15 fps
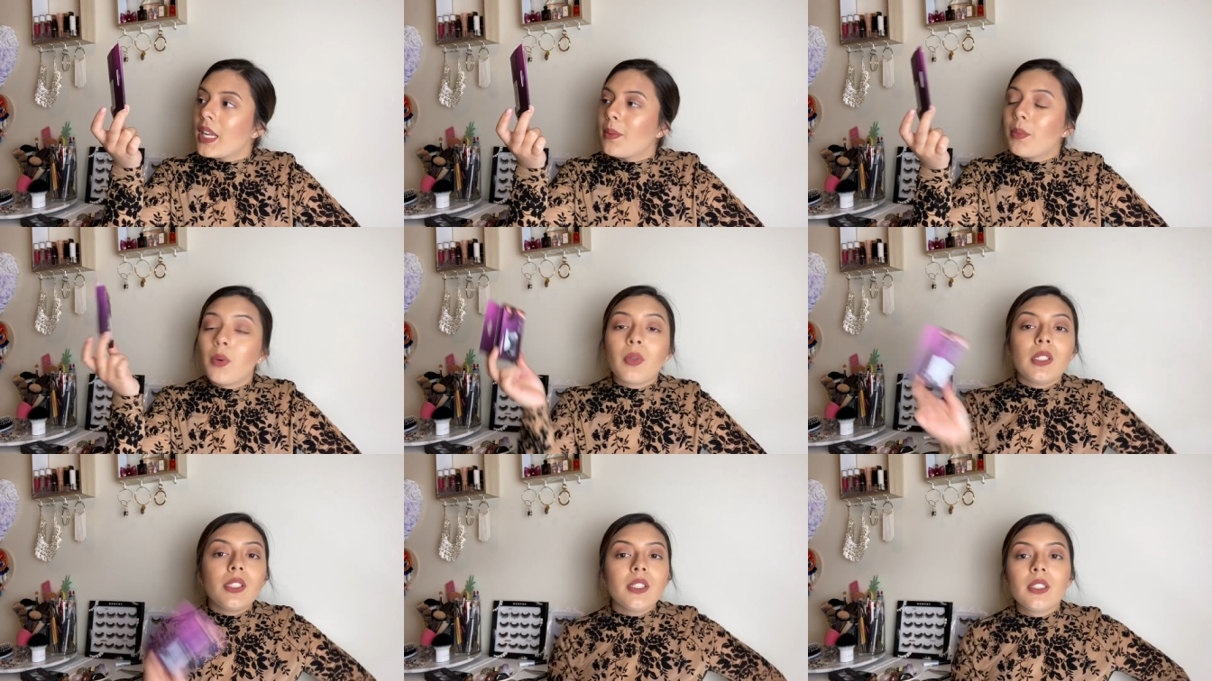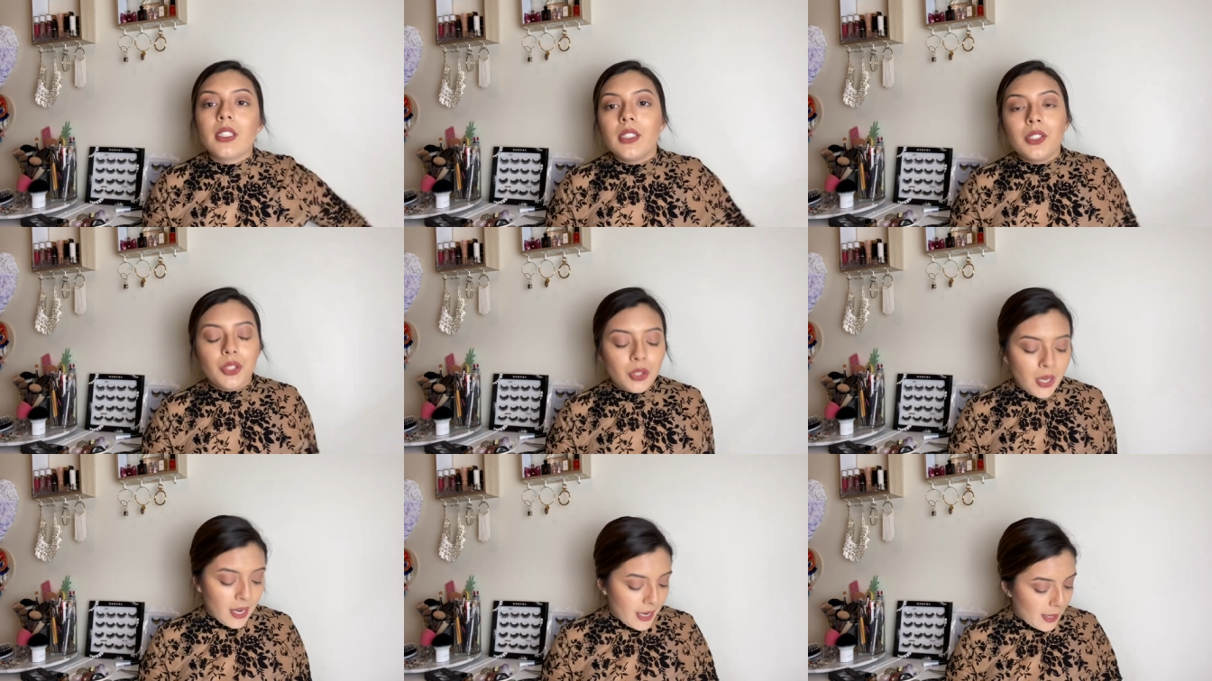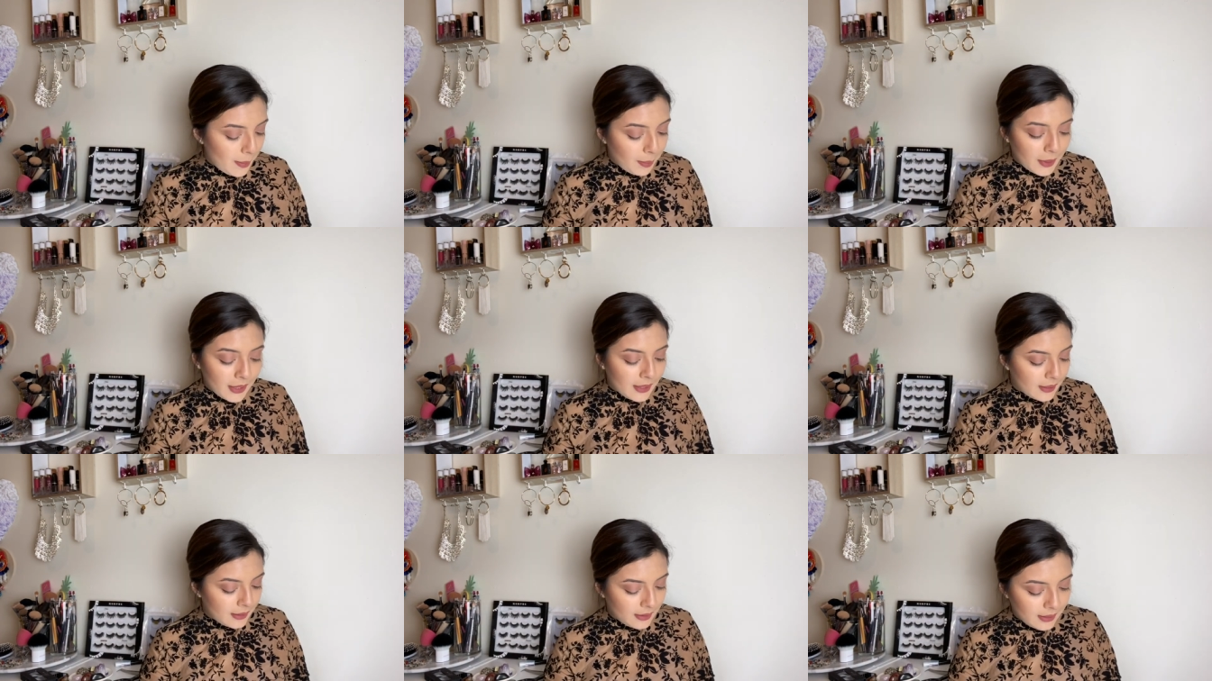But we're just gonna try it
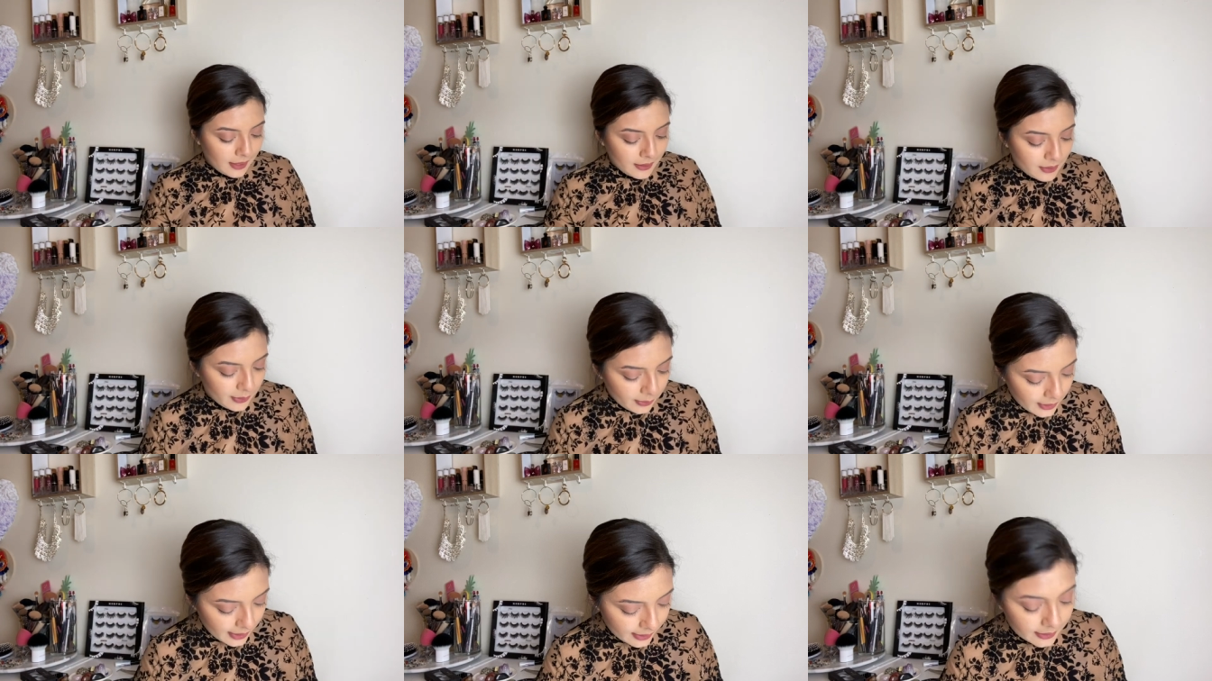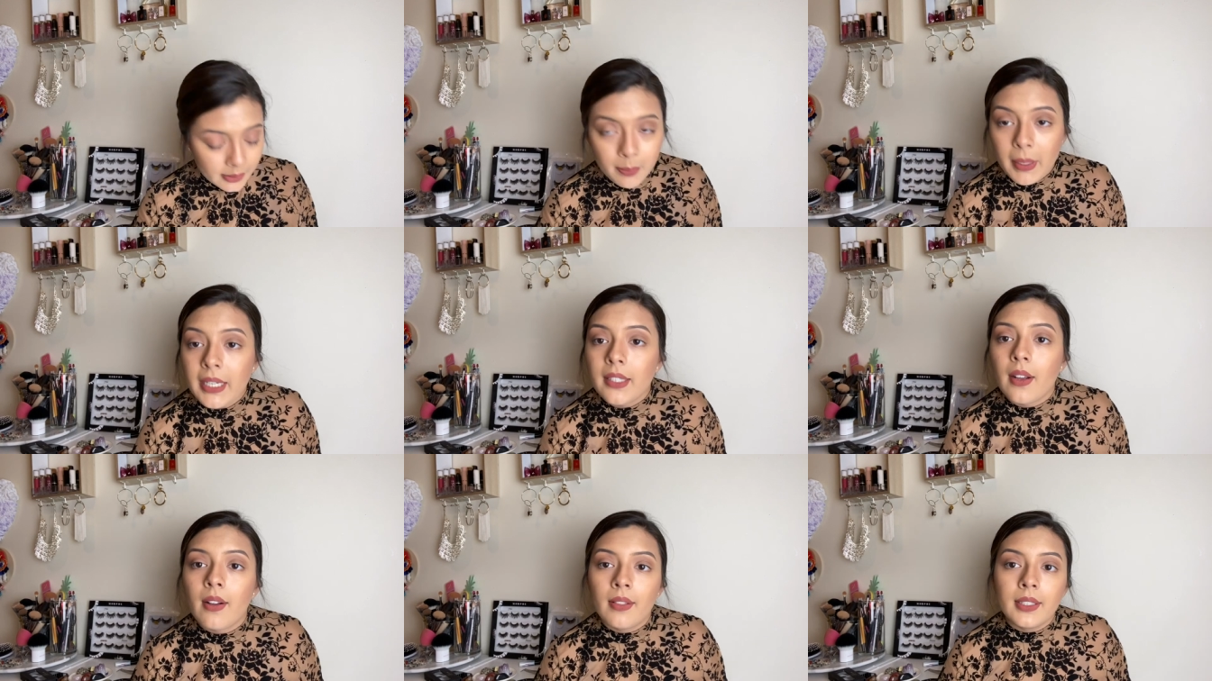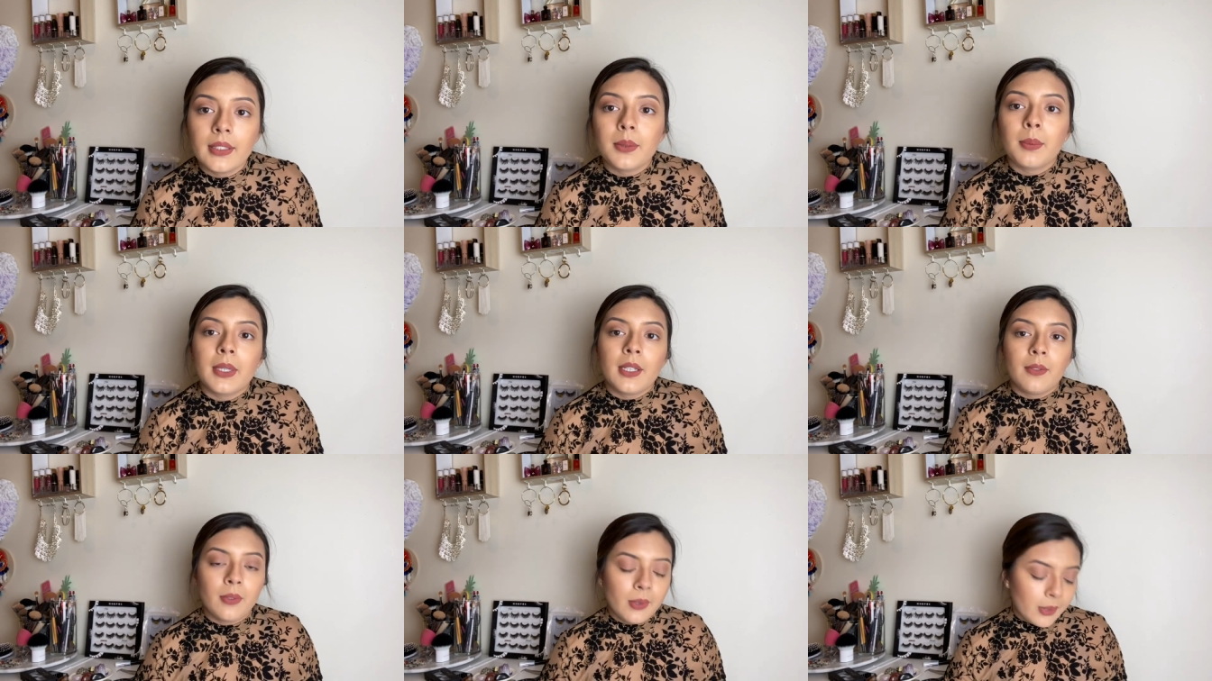because that's what I spent all this
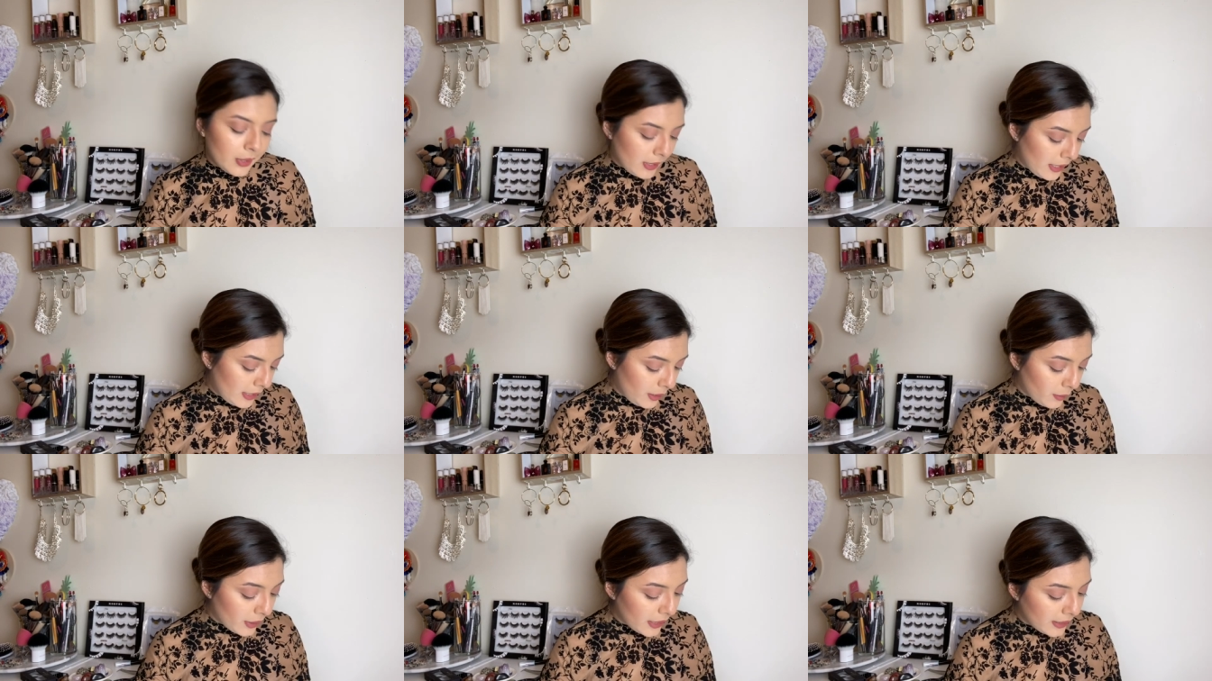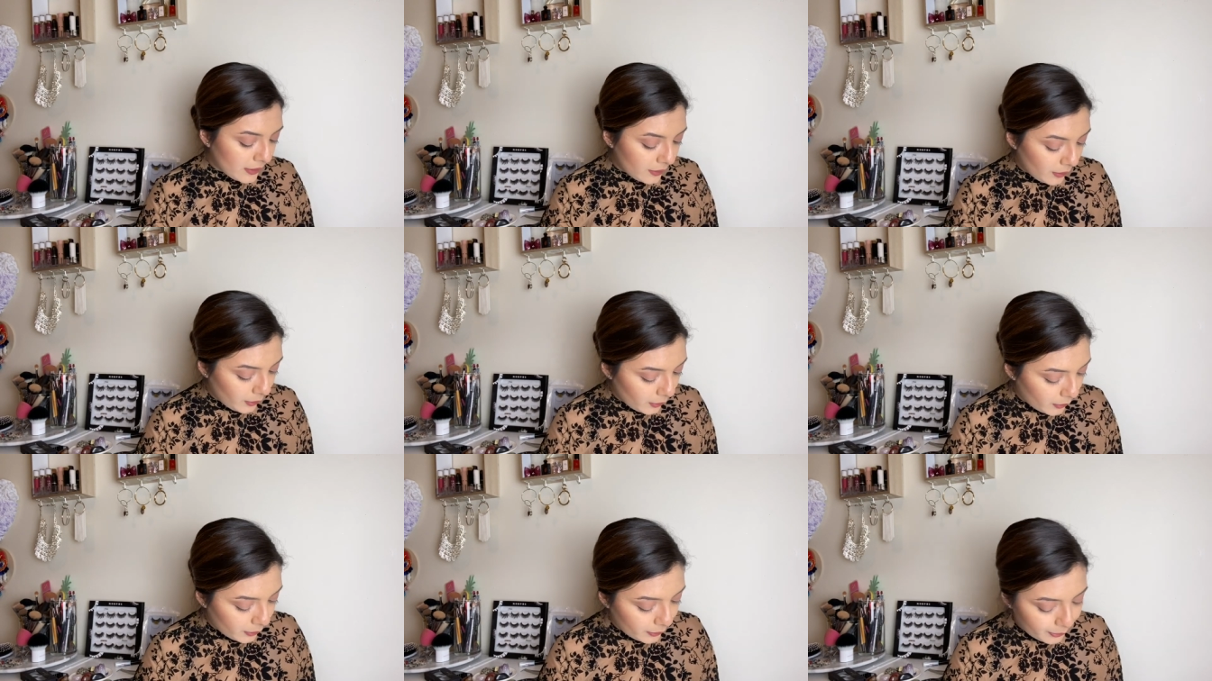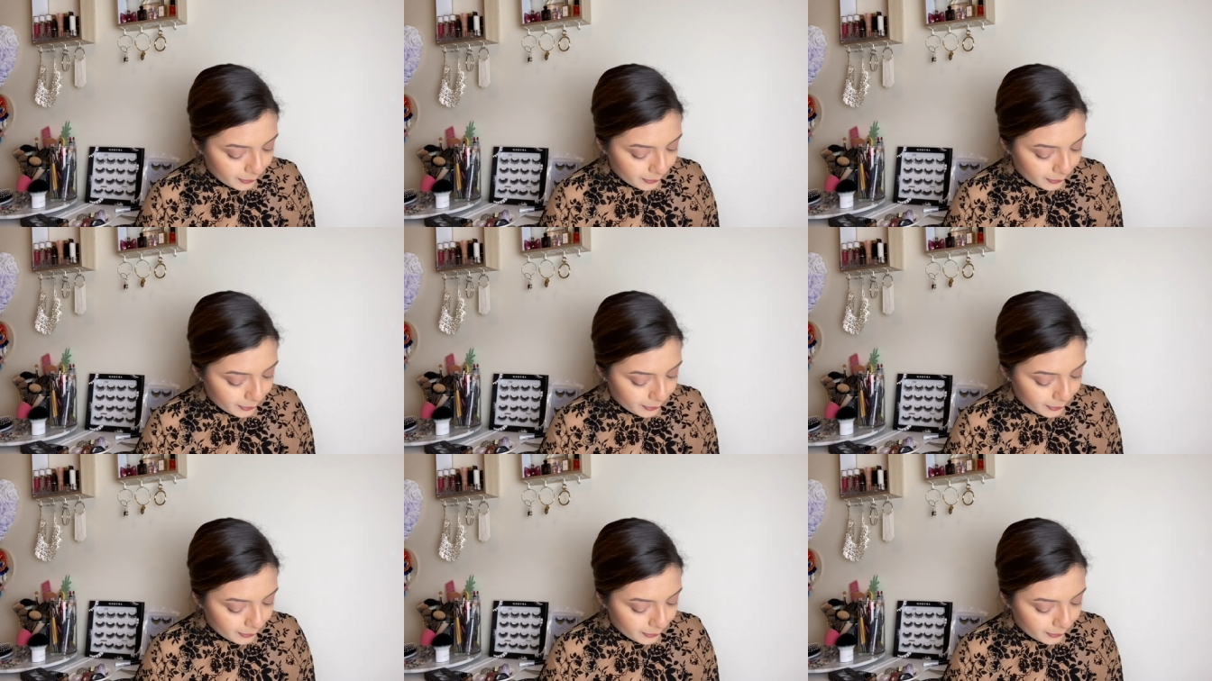money for anyway, so